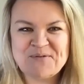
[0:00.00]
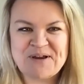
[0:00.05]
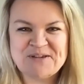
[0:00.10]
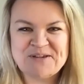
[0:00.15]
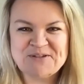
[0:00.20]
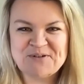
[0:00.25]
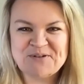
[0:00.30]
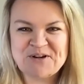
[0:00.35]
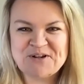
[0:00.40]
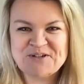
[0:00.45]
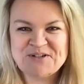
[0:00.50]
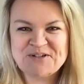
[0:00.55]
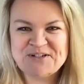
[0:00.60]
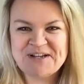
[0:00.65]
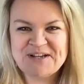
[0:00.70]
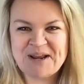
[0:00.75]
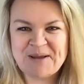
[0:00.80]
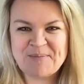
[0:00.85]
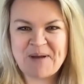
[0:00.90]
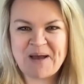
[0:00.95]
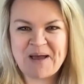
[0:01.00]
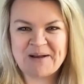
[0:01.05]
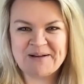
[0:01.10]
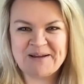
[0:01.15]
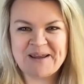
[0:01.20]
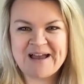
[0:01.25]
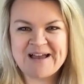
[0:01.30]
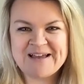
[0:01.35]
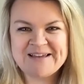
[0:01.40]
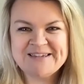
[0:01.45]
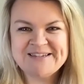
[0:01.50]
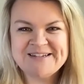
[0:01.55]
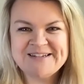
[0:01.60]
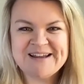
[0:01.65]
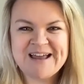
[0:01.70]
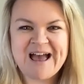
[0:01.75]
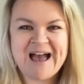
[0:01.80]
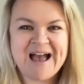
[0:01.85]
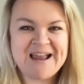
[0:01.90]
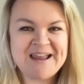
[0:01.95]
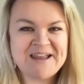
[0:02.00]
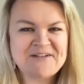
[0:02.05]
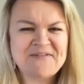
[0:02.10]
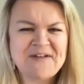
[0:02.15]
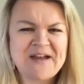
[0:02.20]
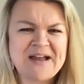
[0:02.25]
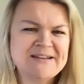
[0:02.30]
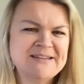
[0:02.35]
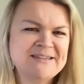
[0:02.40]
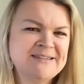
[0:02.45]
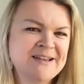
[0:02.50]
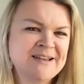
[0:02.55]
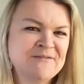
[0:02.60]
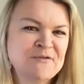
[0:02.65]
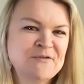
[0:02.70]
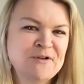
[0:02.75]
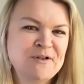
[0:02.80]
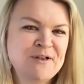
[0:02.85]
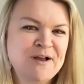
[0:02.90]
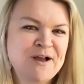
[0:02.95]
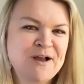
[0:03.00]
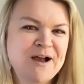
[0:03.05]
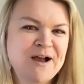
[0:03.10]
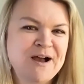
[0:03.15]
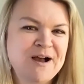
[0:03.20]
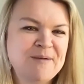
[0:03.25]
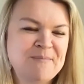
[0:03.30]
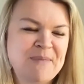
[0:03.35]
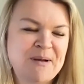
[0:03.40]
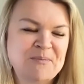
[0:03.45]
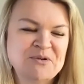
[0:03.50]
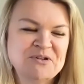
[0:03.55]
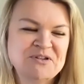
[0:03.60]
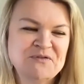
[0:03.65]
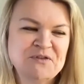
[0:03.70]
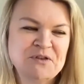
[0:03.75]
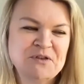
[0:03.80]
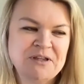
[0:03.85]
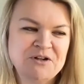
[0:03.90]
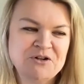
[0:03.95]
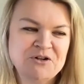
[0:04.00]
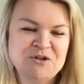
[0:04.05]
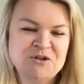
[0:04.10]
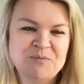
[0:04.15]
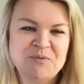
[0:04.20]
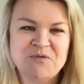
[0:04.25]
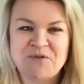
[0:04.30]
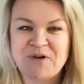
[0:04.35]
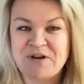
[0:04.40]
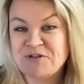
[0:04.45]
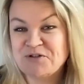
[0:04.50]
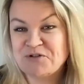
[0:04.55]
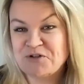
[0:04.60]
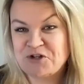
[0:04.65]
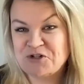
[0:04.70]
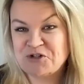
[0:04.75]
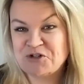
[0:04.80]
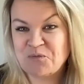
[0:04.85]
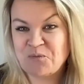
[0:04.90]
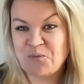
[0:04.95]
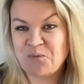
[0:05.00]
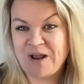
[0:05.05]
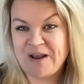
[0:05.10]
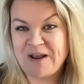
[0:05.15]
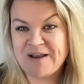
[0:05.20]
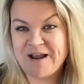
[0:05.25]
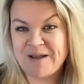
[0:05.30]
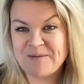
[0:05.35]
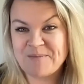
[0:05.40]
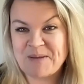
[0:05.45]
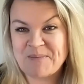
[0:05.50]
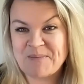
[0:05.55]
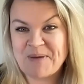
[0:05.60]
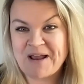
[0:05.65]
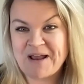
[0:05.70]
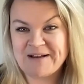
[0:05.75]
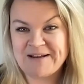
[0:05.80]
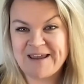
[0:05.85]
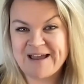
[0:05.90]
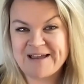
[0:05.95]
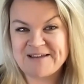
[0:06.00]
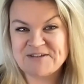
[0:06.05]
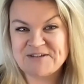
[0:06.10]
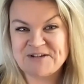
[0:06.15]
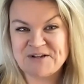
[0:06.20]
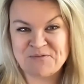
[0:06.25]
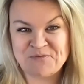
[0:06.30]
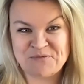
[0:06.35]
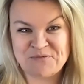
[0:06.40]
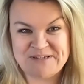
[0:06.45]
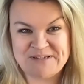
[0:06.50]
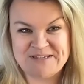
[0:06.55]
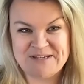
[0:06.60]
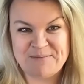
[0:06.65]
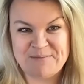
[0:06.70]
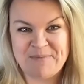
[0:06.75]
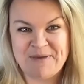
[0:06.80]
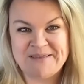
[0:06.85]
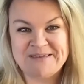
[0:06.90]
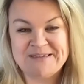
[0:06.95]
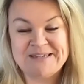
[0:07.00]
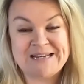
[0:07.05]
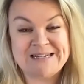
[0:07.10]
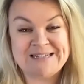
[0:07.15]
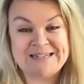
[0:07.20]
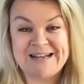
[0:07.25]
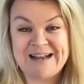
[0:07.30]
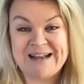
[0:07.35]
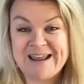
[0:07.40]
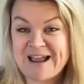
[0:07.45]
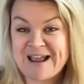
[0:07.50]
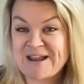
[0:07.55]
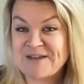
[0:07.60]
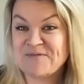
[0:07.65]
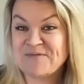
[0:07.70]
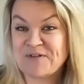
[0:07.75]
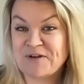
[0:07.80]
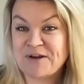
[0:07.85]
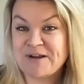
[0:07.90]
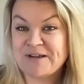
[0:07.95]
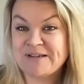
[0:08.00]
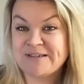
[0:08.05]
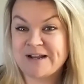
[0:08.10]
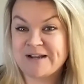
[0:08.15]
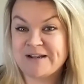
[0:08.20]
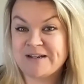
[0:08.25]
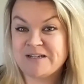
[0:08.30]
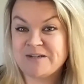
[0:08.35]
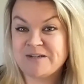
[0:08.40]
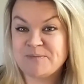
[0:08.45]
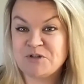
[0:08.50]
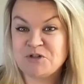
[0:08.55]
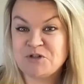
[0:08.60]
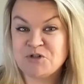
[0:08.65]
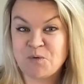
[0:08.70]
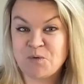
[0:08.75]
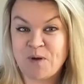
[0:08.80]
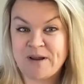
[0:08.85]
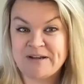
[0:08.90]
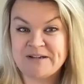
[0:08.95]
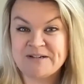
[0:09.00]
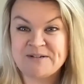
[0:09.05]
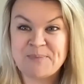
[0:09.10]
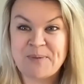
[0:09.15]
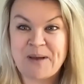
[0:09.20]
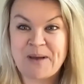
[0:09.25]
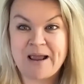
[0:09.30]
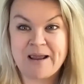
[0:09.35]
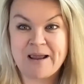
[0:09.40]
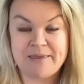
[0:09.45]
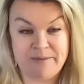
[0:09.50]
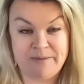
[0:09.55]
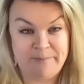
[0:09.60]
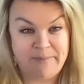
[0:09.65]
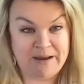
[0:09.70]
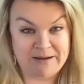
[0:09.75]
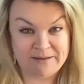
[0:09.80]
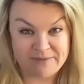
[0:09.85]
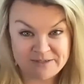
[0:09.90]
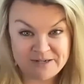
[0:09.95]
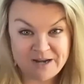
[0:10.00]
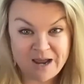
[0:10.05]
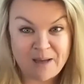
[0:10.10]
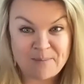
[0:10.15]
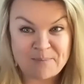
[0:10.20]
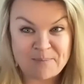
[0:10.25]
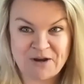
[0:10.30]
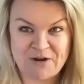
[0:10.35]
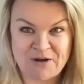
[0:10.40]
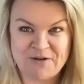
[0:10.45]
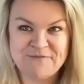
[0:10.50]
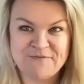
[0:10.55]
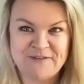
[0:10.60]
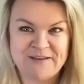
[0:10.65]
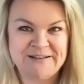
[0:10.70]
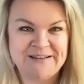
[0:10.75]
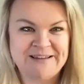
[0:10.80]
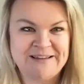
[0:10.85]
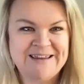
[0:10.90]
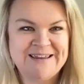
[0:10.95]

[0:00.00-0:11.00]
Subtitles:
Restoration Today podcast. I have had several members of the leadership of Restoration One on my podcast in recent months, and today I am very excited to be joined by the man at the top, Gary Findley.